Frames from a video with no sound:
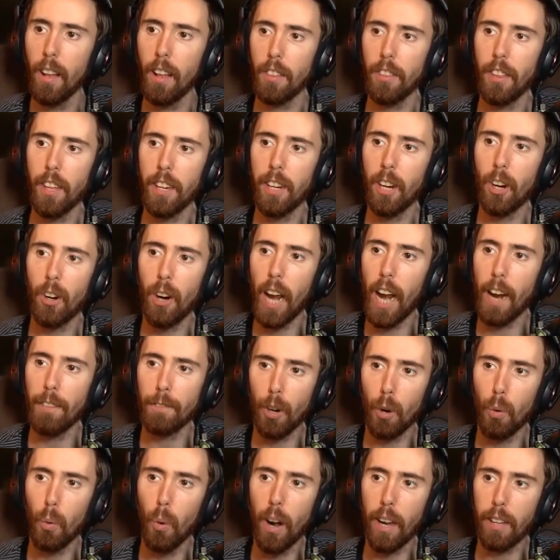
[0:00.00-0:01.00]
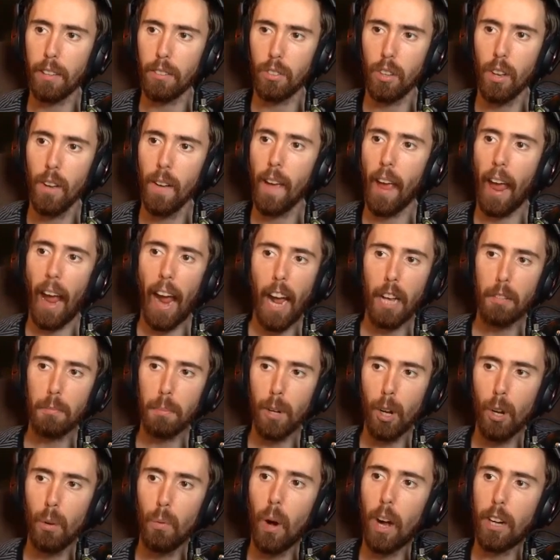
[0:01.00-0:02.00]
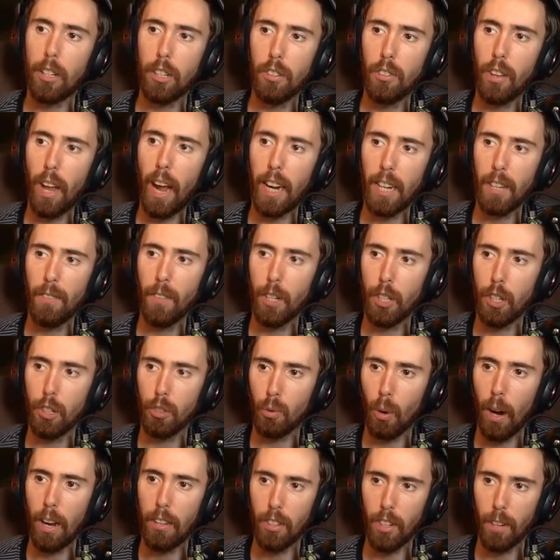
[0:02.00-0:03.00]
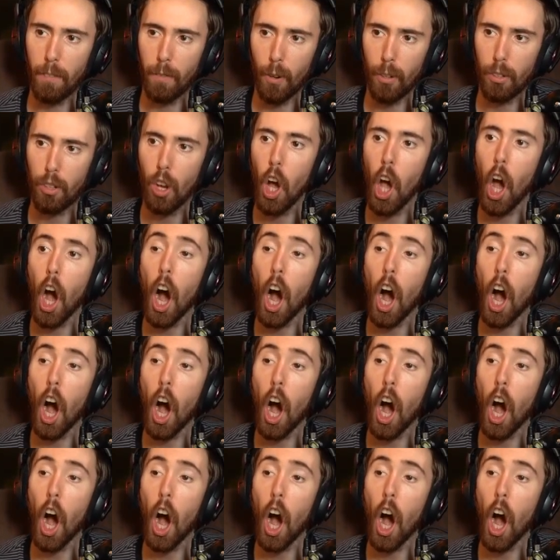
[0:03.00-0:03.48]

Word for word: than there ever was. Asmongold watches Activision's rising influence.